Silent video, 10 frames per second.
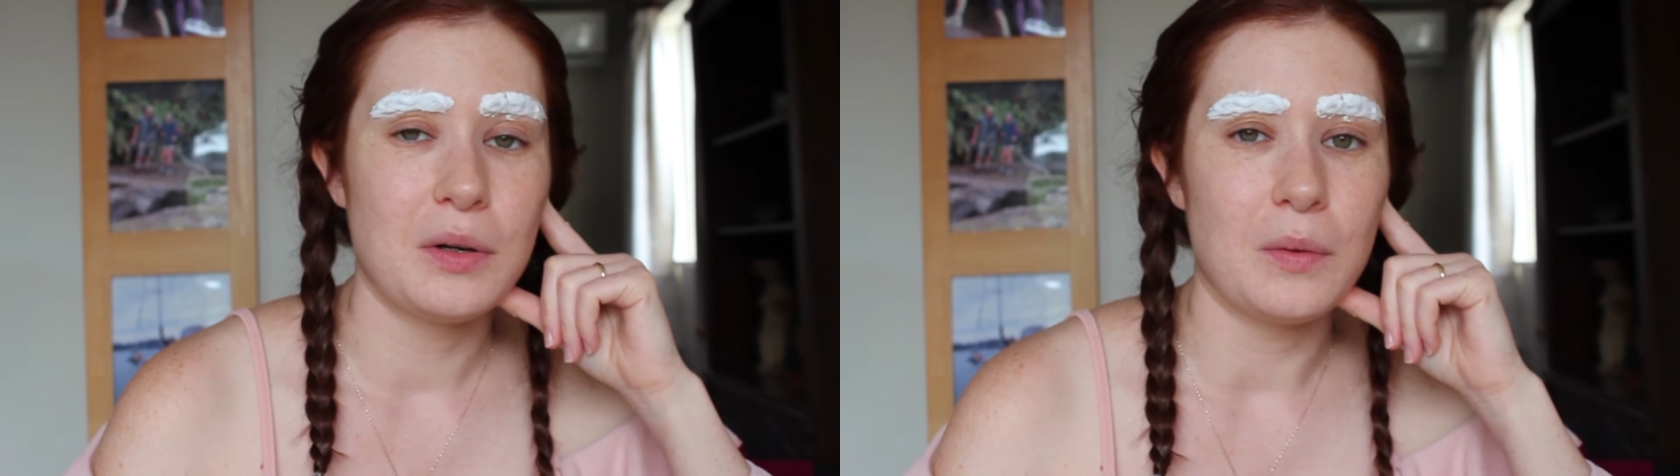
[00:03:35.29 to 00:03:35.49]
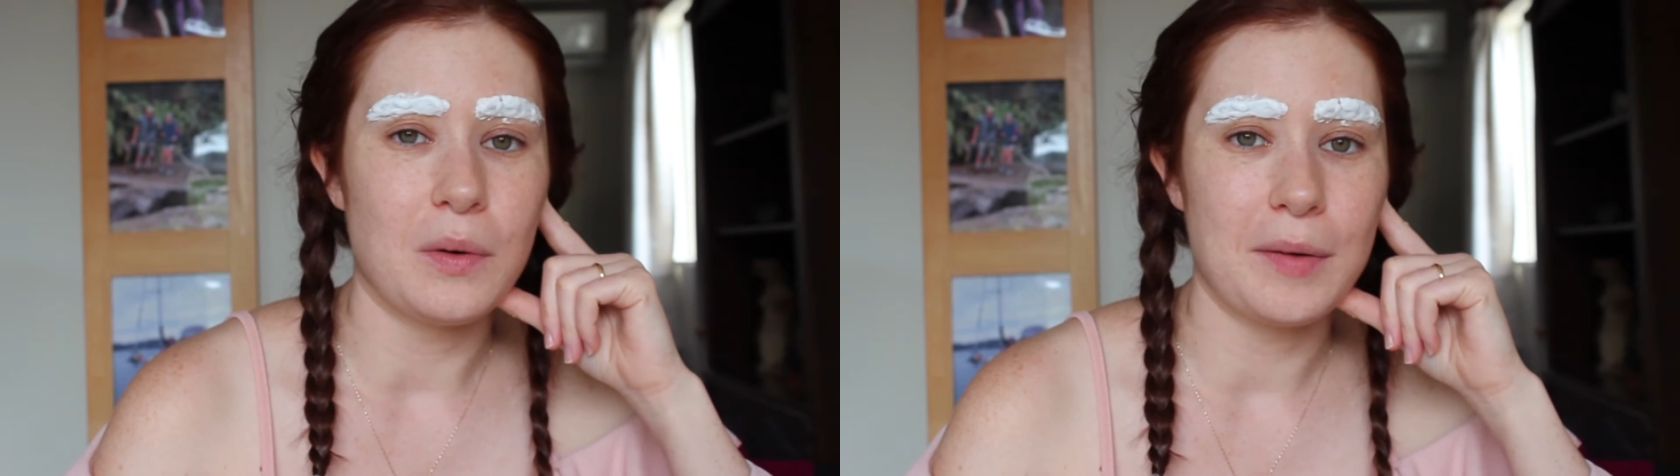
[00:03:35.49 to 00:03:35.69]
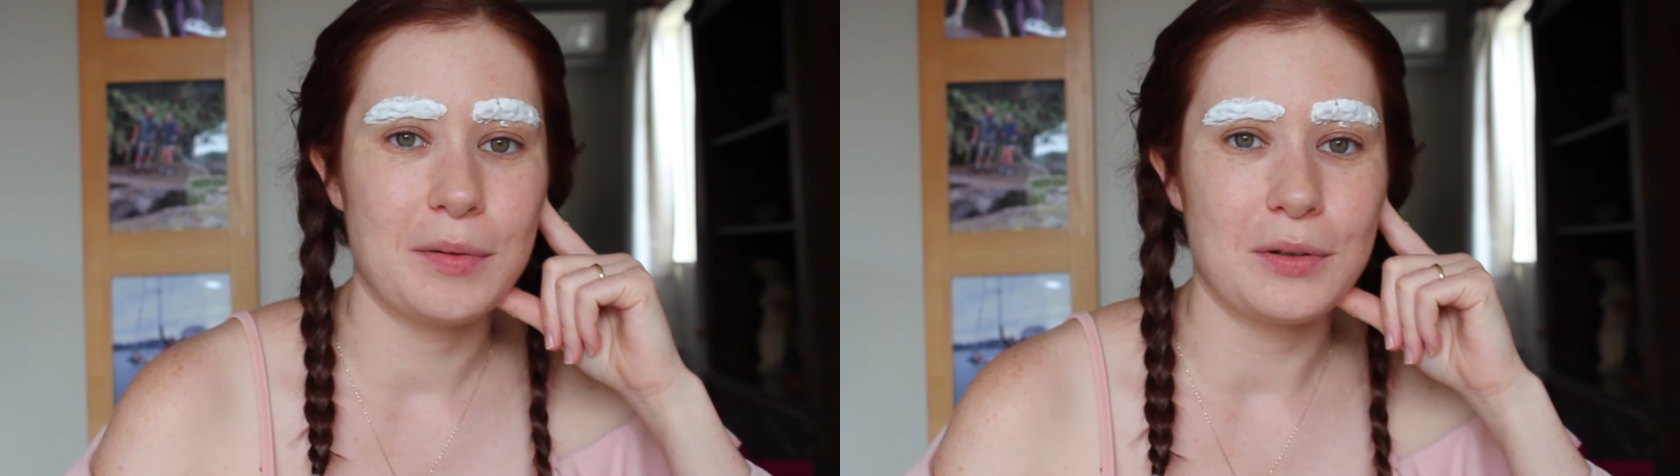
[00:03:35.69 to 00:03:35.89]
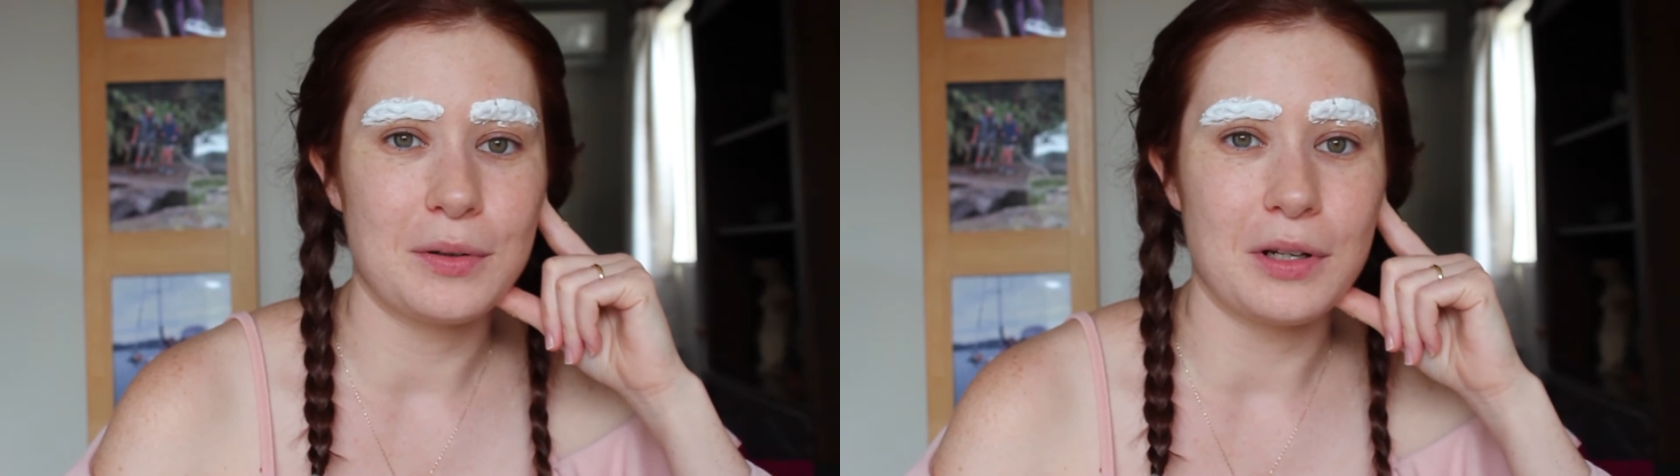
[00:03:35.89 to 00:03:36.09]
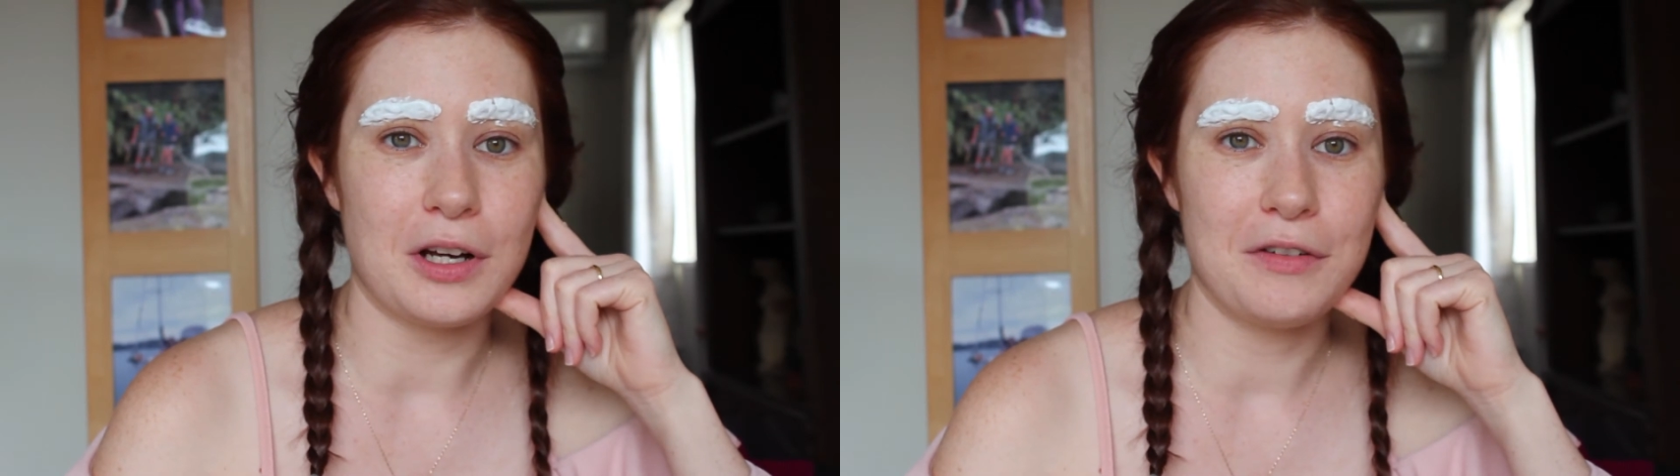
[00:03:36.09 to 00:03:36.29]
wipe it
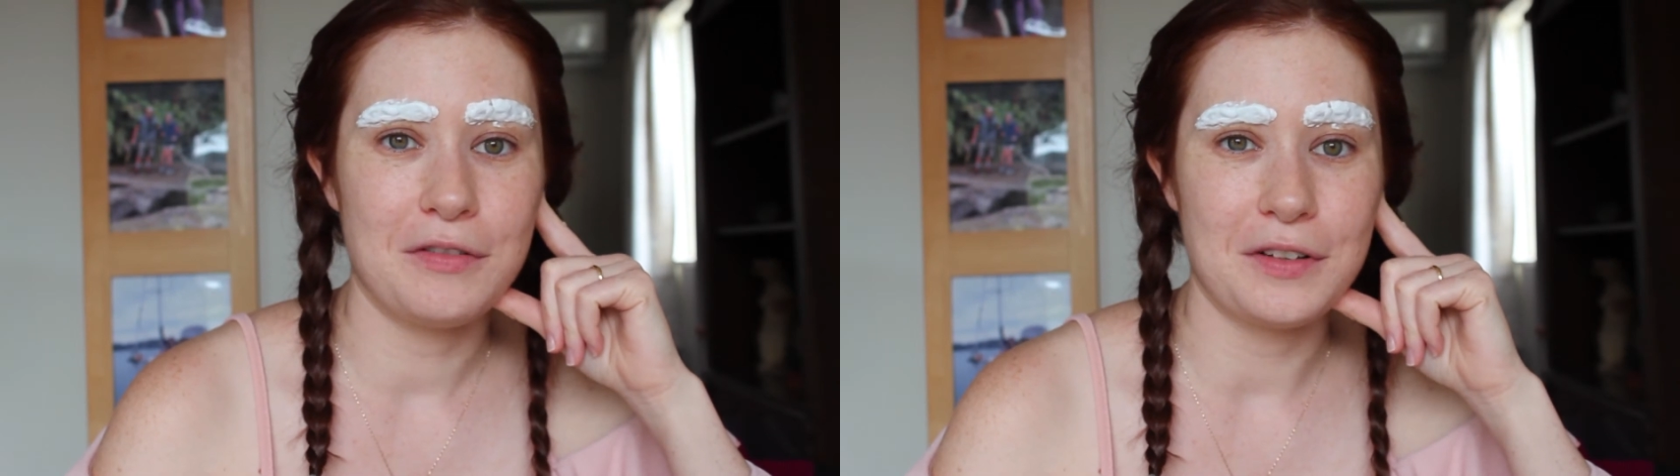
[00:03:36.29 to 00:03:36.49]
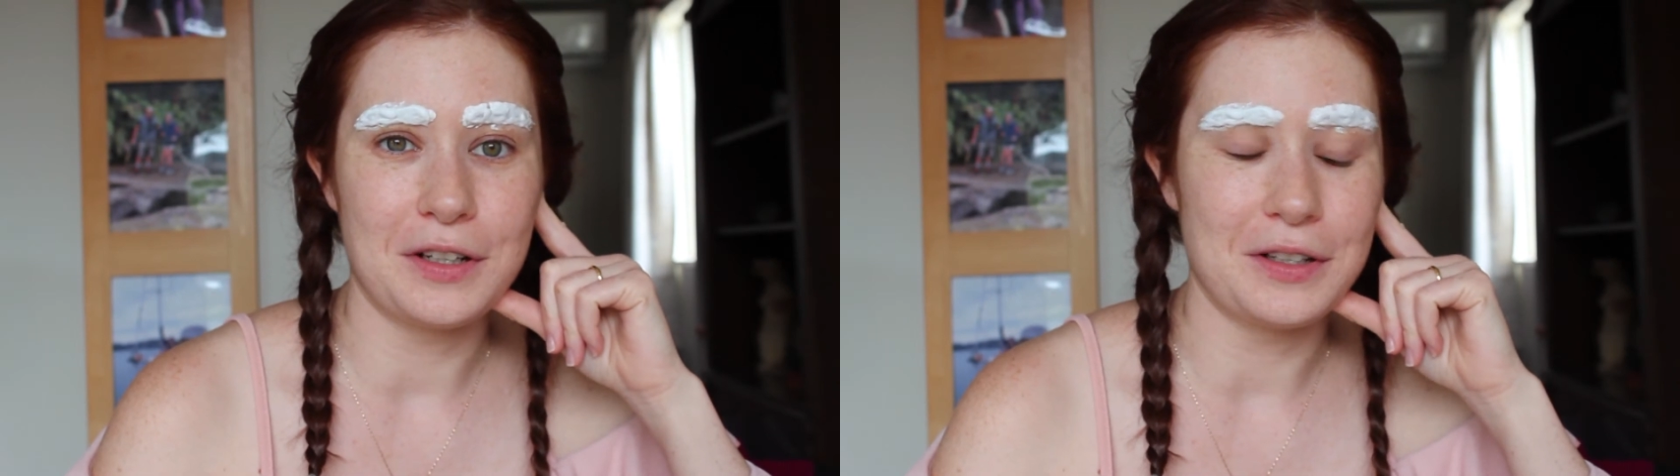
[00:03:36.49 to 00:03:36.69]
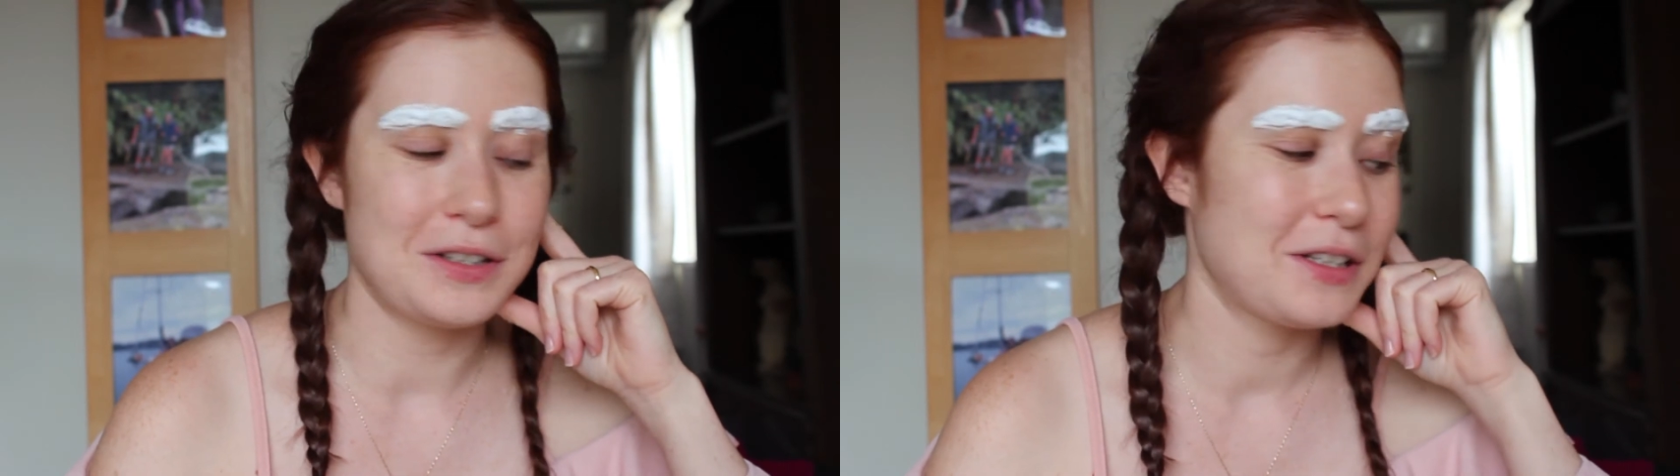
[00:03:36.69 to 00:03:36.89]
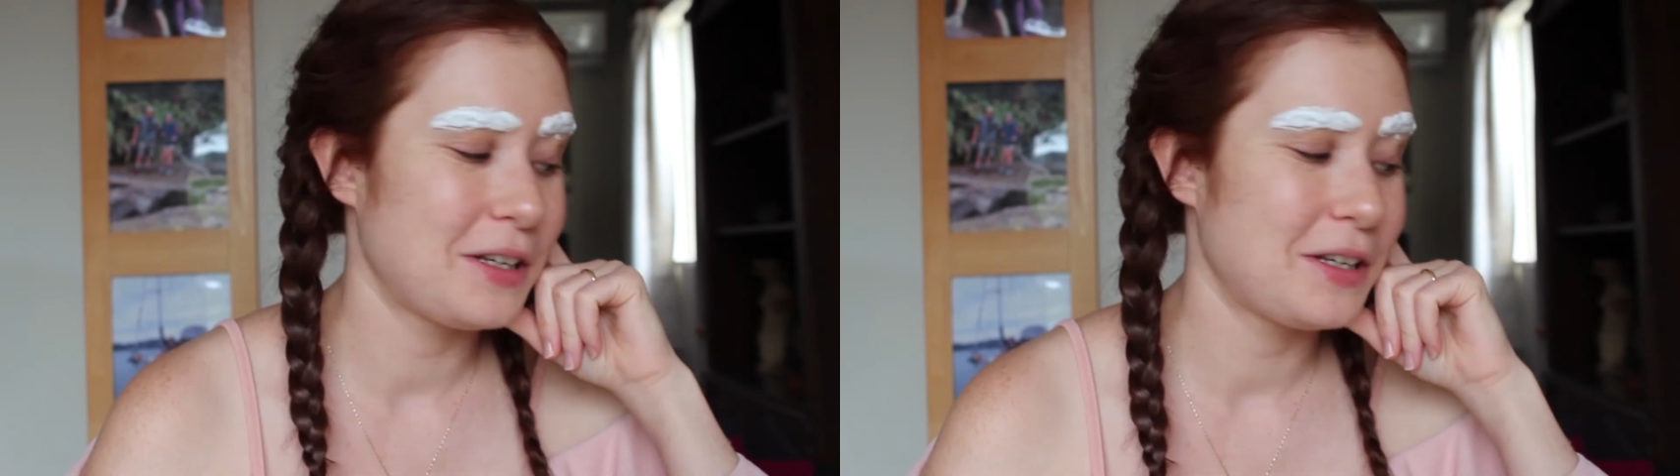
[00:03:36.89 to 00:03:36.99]
all off and